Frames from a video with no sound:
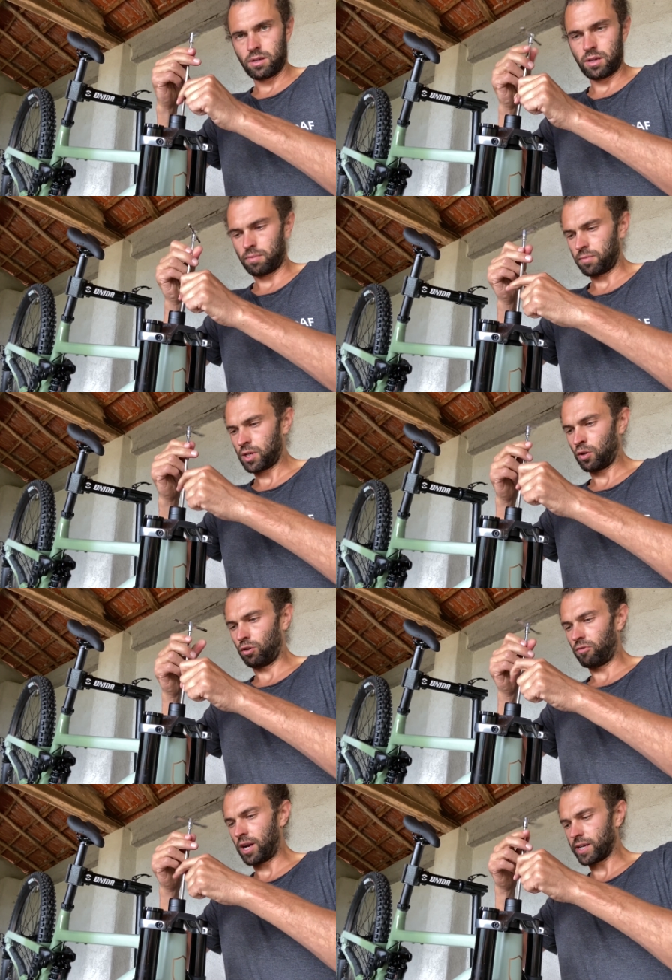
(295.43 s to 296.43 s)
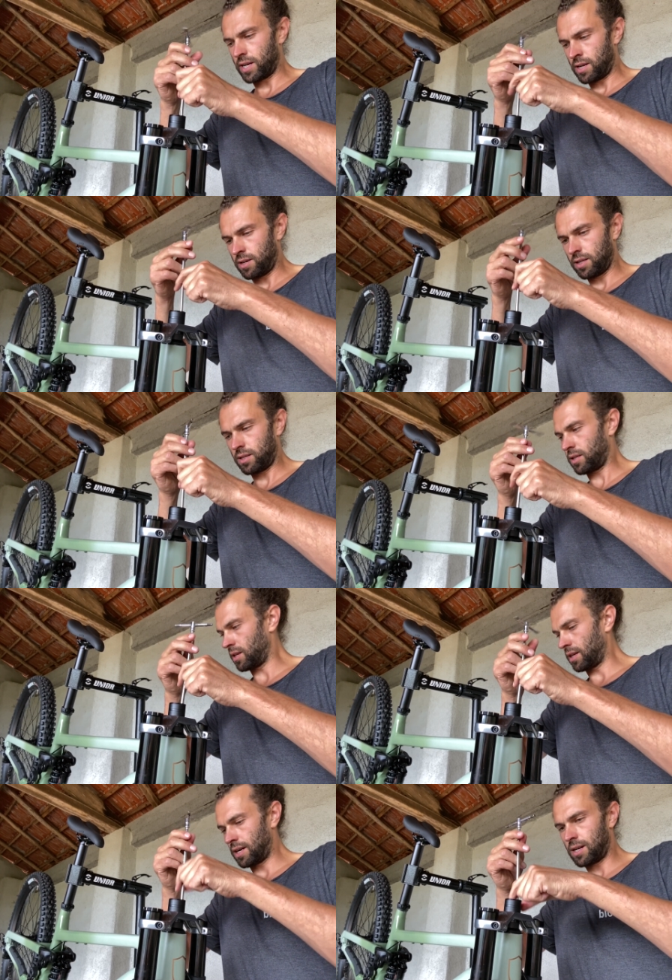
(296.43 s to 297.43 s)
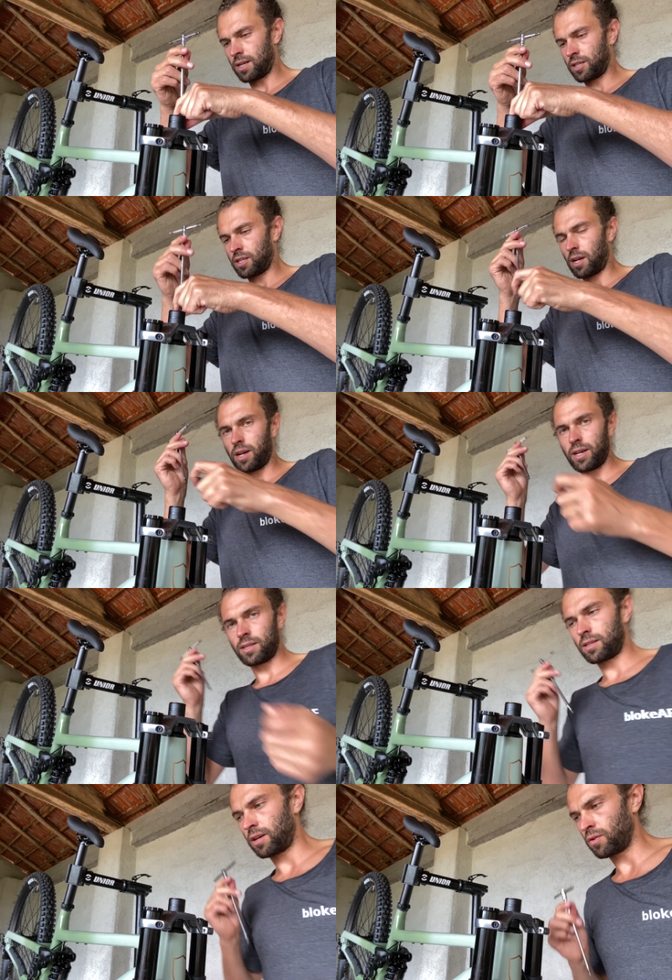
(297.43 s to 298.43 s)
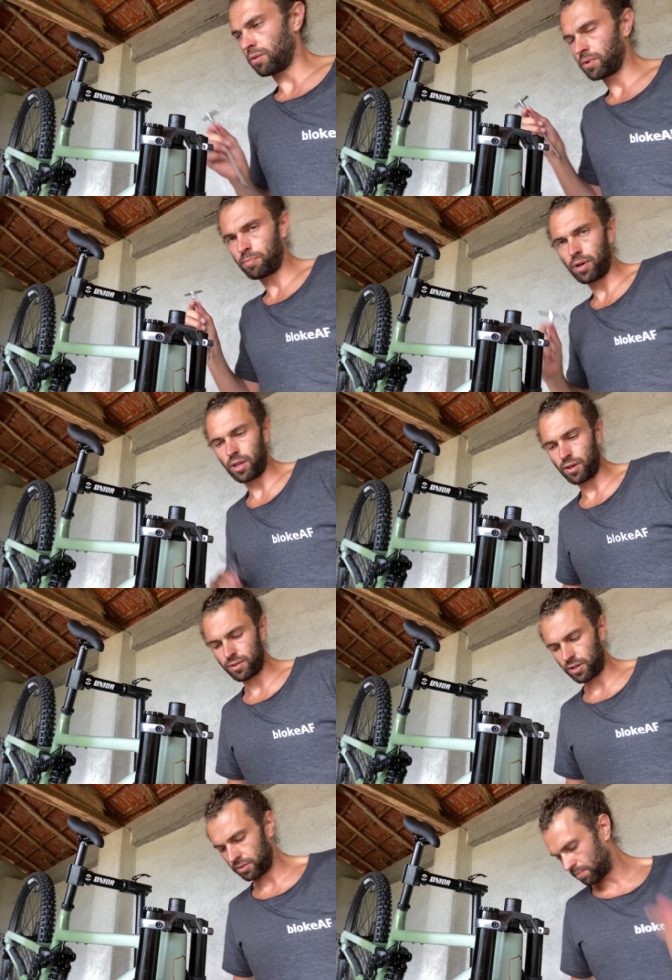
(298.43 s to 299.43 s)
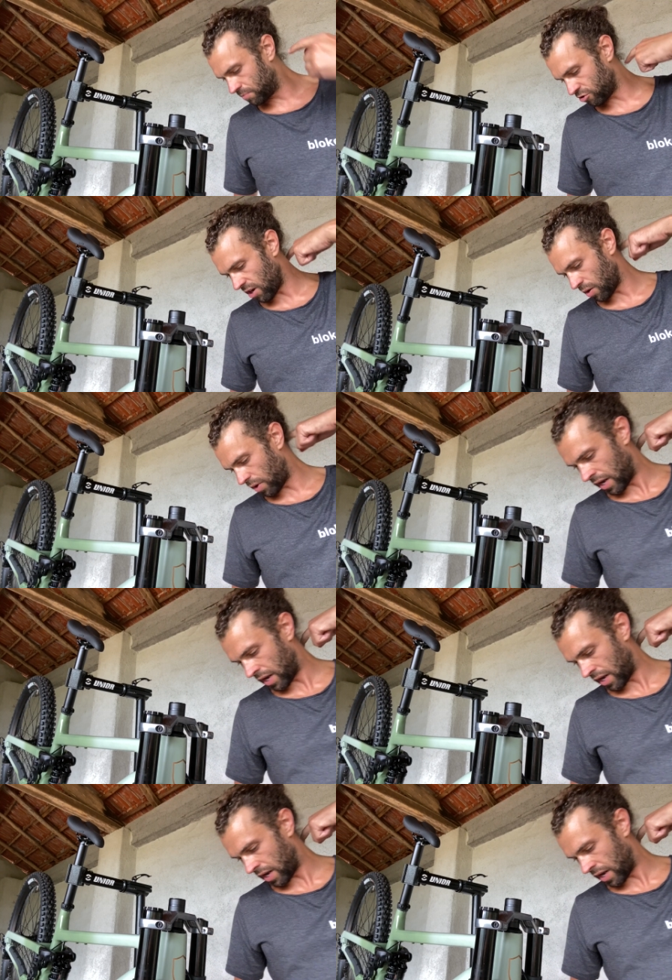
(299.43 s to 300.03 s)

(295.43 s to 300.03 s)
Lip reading: I'm a tall rider, it's a large size, so I'm going to put those on straight away.